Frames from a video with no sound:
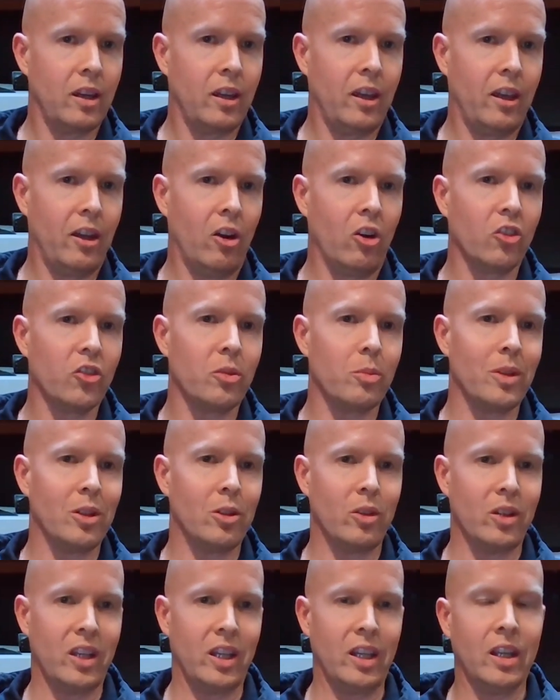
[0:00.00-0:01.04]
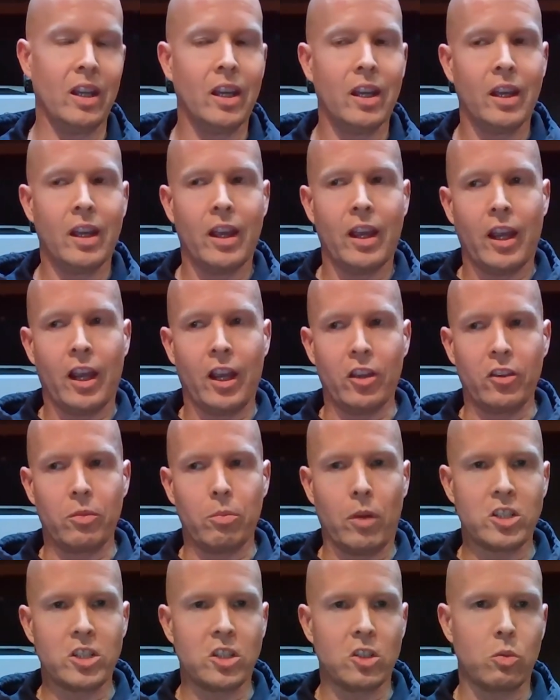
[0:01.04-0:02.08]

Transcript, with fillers: And ultimately, as much